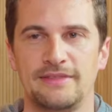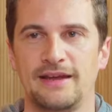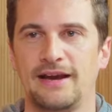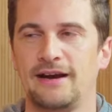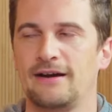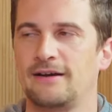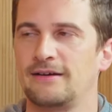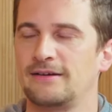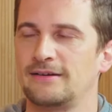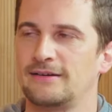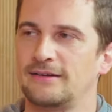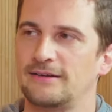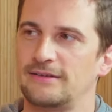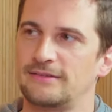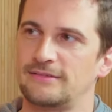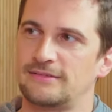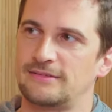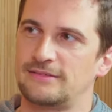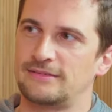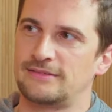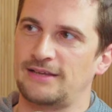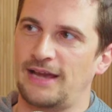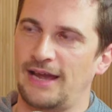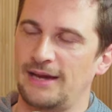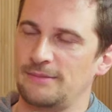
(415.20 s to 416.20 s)
there,
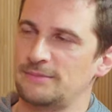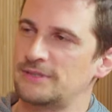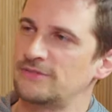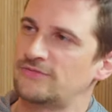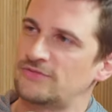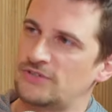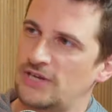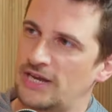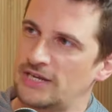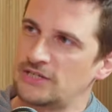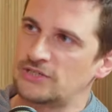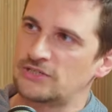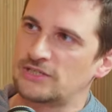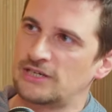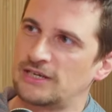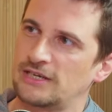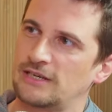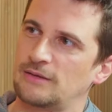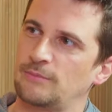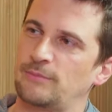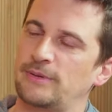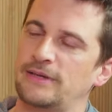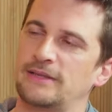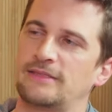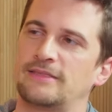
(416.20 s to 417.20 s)
times have changed a little
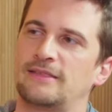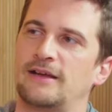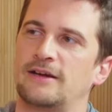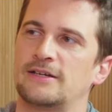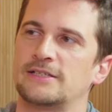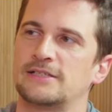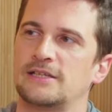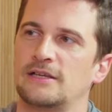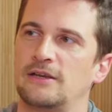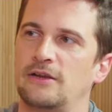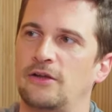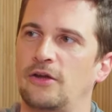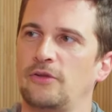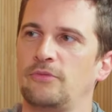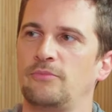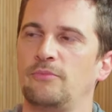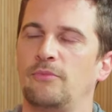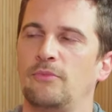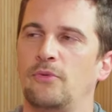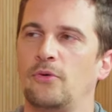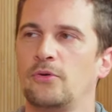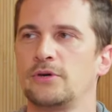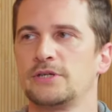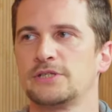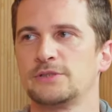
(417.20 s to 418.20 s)
bit. There's a lot
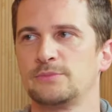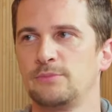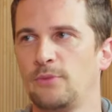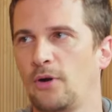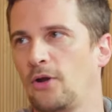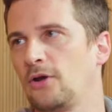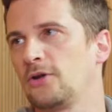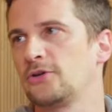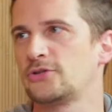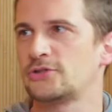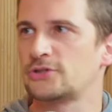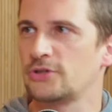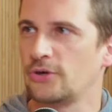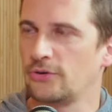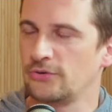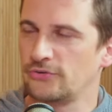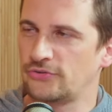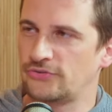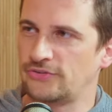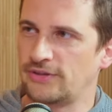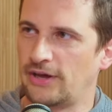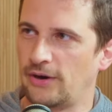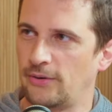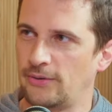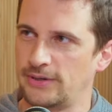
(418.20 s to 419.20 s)
more smaller shows
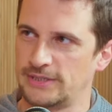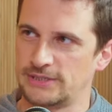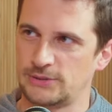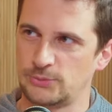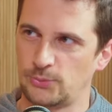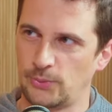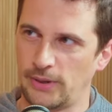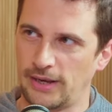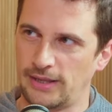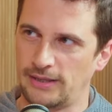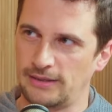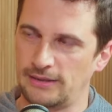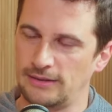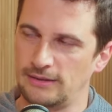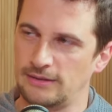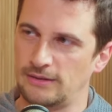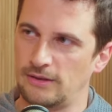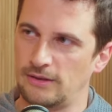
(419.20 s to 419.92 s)
now as well.